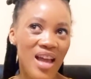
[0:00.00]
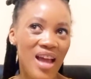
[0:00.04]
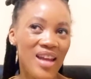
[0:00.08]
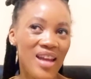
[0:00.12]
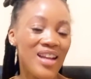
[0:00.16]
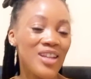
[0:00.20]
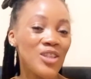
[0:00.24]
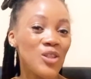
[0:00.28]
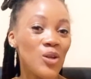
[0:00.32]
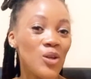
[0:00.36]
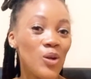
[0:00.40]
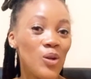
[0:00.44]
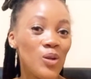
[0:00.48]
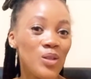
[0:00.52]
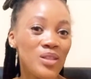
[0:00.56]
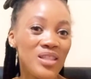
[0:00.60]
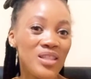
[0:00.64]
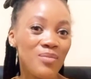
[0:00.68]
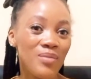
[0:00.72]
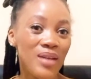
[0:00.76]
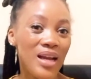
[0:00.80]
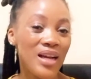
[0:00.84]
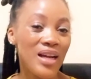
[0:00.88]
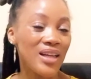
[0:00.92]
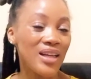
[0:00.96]
And I told
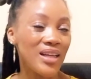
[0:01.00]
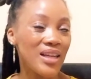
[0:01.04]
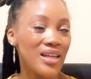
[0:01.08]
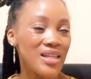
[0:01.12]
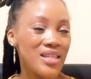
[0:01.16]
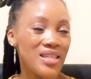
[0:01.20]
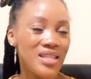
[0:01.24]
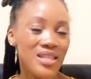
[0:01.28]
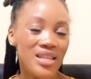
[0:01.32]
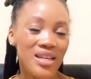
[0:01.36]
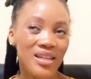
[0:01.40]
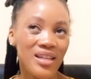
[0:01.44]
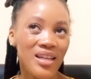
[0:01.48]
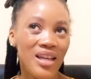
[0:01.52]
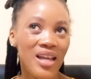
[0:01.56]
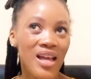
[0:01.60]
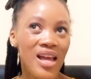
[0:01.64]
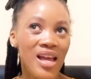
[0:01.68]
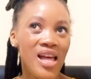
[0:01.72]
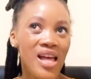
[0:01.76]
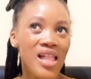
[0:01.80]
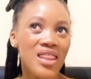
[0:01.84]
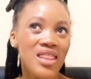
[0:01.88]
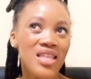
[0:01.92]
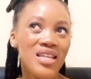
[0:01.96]
him, like, listen,
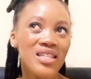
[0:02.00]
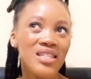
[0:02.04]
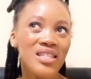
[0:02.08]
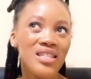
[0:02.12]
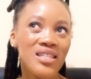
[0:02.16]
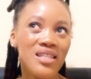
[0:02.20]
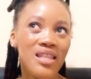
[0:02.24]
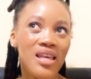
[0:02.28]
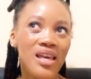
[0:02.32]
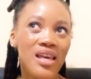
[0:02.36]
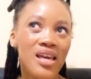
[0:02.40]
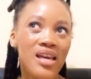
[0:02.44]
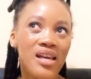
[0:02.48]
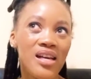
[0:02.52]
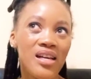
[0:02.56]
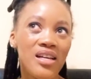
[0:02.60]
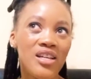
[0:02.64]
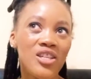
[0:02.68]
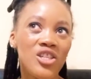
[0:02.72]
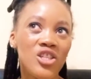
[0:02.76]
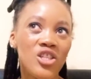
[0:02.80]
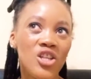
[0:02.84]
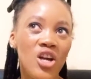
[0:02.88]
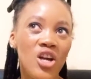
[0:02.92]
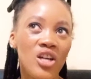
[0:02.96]
this thing
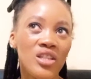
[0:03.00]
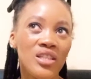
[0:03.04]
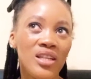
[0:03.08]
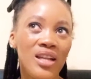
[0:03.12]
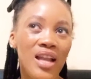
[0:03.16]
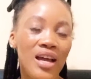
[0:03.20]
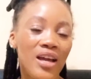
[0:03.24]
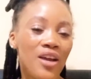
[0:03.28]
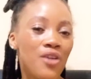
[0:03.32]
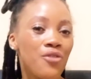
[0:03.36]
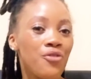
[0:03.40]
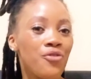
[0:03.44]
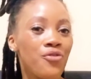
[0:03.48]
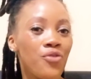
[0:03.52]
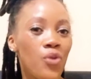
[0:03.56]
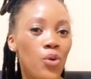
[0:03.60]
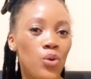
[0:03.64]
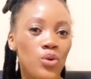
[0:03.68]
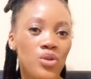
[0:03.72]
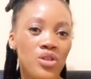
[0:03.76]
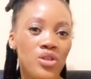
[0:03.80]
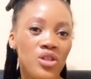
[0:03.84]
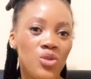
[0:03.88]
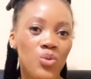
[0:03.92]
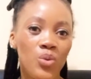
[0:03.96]
is not like a
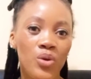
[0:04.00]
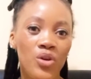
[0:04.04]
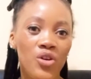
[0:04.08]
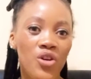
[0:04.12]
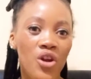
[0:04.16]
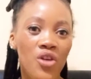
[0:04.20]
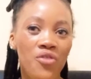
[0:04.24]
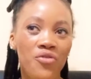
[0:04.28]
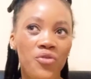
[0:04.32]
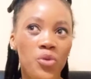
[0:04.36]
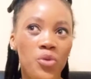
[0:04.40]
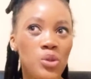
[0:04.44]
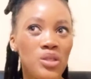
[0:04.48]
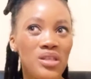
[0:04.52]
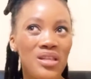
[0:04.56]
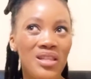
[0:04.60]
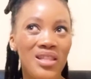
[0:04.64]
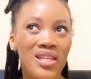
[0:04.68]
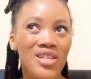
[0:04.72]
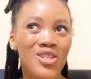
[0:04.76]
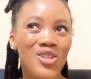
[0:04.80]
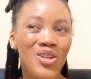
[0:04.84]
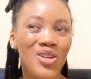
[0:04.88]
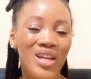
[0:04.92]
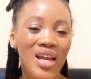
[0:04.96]
force. We're not forcing
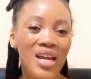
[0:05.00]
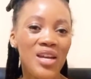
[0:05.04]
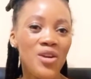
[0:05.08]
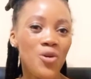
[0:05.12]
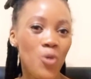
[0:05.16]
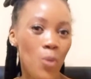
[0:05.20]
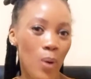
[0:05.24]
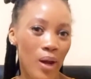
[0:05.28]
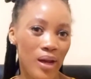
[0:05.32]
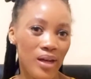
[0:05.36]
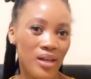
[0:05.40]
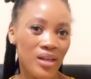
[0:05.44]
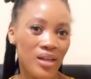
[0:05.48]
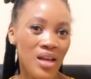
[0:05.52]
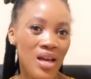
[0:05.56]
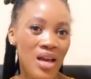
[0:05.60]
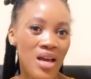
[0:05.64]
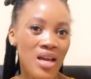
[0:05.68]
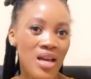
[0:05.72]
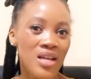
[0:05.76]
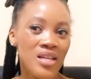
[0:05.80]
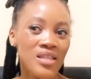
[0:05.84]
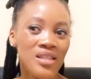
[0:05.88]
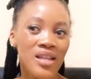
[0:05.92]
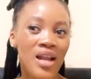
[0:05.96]
this on anyone.
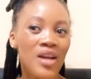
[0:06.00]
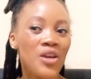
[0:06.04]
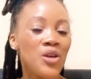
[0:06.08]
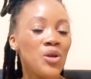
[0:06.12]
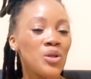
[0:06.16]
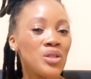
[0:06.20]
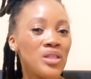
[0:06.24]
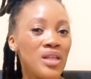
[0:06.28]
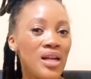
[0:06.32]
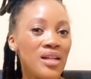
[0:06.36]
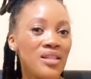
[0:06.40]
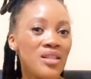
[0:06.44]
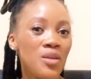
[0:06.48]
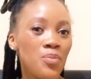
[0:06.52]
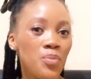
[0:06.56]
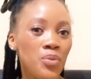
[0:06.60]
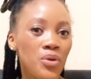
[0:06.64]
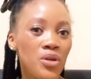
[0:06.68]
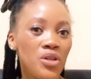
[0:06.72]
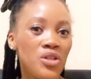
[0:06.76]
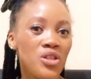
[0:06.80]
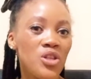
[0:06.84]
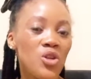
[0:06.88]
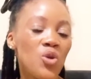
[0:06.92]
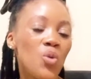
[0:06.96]
It's like you tell the
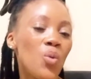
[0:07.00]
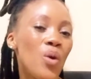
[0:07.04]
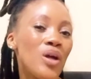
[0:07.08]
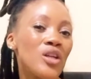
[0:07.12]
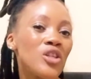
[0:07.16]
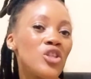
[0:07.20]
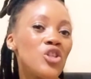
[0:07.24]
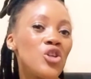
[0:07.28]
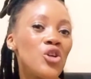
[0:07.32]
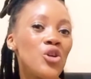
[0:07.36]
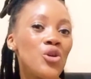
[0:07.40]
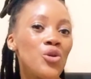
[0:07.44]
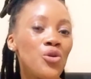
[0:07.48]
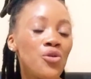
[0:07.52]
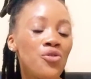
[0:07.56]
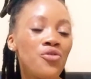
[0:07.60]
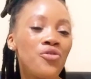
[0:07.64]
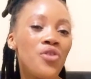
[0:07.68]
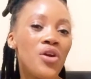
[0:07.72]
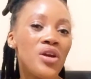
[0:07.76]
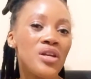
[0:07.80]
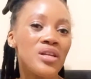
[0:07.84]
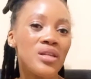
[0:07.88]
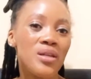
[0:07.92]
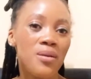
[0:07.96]
person what you look
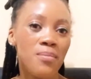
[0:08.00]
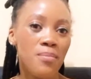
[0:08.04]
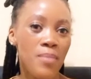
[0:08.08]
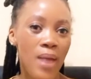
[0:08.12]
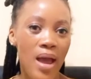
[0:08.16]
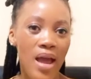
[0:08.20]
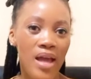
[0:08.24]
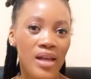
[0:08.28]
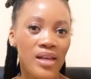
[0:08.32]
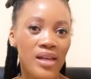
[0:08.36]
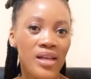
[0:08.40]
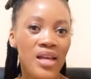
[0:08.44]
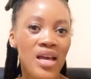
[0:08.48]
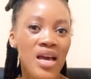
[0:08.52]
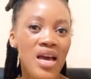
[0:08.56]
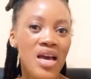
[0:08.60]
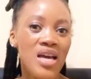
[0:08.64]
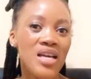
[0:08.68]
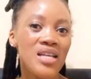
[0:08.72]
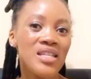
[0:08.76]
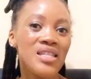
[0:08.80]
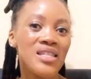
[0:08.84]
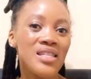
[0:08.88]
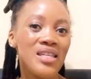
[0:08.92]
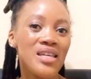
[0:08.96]
for in a man.
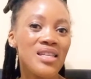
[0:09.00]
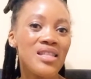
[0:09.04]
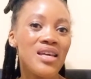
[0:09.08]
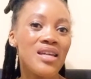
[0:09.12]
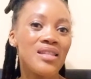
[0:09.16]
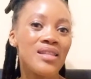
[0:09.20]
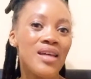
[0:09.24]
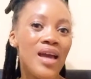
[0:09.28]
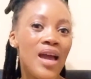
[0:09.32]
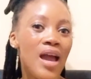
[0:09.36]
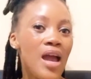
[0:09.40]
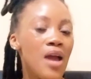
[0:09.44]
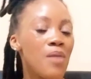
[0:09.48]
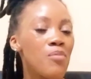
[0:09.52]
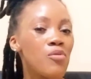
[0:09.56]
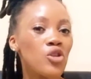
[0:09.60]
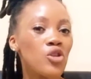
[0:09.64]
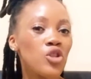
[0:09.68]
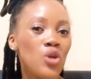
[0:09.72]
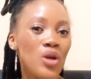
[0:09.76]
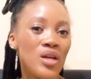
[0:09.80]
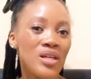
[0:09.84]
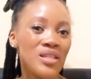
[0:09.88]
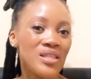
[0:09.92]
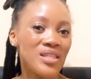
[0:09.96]
It's either they're able
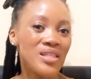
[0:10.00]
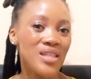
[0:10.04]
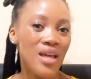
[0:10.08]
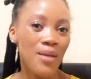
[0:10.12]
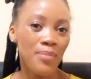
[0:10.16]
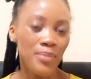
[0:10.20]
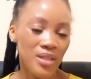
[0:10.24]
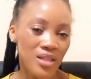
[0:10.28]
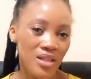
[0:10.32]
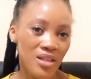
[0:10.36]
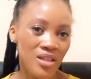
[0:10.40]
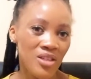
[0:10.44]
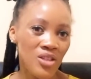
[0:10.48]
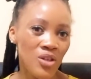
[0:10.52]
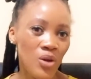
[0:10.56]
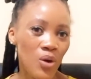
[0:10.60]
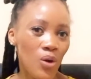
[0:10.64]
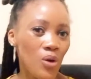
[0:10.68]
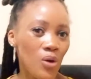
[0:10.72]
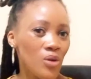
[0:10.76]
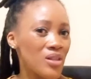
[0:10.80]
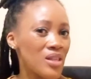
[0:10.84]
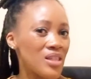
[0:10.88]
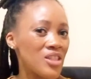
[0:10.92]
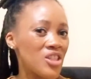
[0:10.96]
to accept it
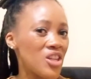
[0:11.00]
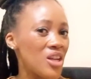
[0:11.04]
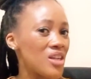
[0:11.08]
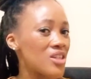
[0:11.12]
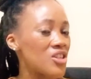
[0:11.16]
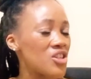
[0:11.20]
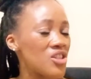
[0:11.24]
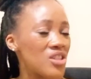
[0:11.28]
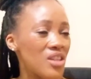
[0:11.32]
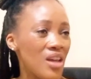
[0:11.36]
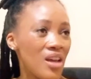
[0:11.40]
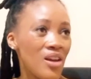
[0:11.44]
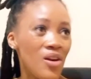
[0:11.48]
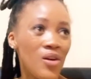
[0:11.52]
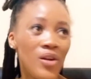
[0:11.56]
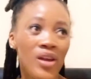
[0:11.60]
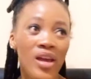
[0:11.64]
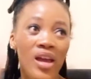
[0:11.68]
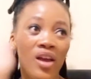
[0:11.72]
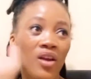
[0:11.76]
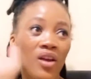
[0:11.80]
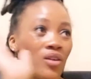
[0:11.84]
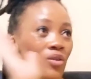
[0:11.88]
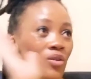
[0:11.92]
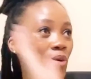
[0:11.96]
or they just say,
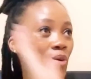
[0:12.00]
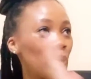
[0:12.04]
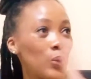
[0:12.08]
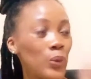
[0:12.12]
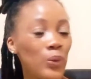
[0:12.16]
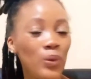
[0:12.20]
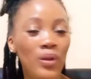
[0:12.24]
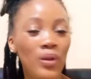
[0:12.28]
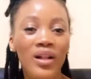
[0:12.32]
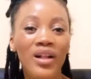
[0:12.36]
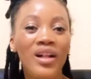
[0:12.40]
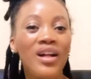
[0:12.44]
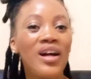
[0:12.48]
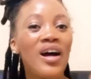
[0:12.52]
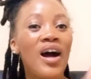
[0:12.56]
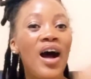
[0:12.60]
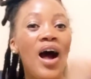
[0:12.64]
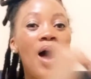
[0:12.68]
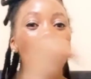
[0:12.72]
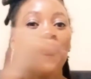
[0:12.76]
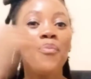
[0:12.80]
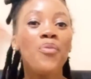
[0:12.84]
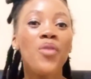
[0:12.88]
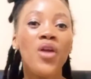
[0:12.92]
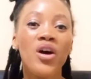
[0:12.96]
okay, cool,
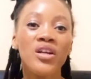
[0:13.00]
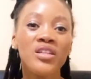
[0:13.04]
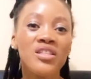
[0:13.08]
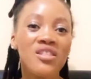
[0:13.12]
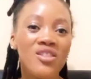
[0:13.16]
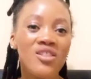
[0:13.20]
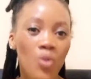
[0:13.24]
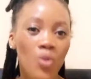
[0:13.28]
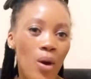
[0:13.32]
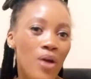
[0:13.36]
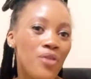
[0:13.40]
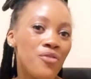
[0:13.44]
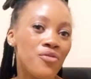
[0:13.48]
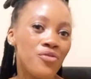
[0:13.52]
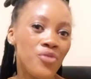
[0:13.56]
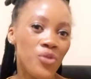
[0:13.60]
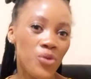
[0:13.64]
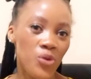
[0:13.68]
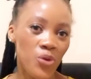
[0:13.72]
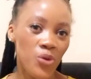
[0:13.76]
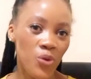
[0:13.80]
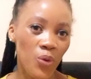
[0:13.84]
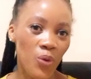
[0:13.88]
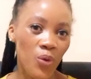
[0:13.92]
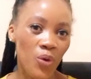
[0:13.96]
I'm not the one
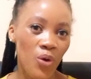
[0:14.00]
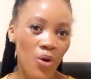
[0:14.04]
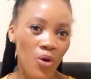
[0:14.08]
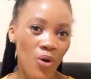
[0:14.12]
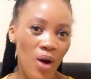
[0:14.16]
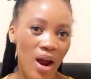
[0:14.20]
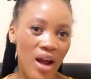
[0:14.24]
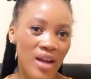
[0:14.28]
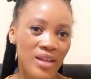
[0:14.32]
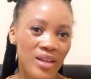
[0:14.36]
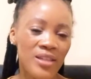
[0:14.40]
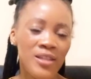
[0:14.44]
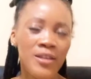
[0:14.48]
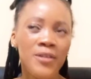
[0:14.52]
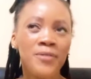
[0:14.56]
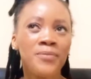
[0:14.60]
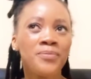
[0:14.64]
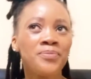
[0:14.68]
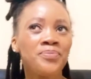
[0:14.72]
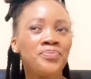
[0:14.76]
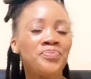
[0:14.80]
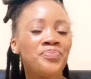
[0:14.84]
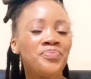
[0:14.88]
for you, right?